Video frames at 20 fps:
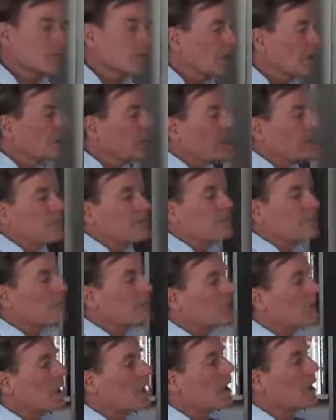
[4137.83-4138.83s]
Anyway,
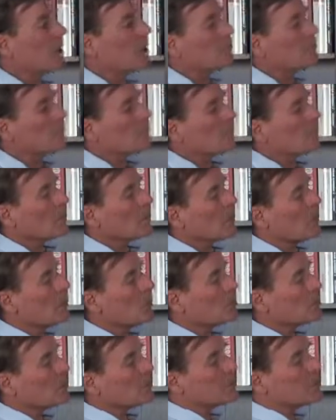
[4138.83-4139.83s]
um,
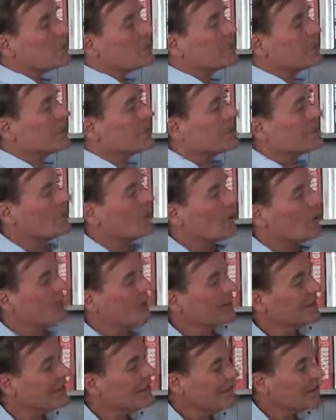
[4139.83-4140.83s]
what size business do you
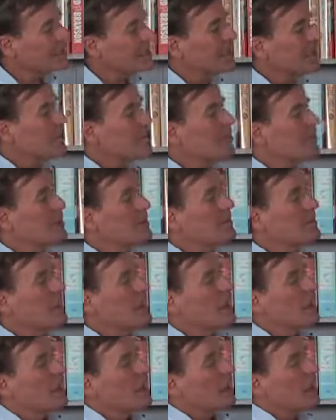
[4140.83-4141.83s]
want? Let's get on with it.
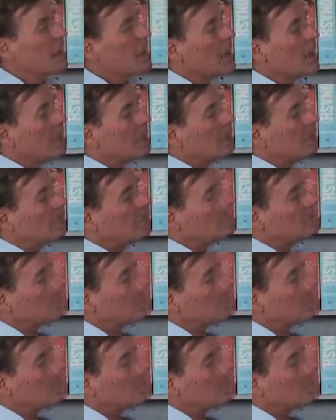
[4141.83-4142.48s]
Um,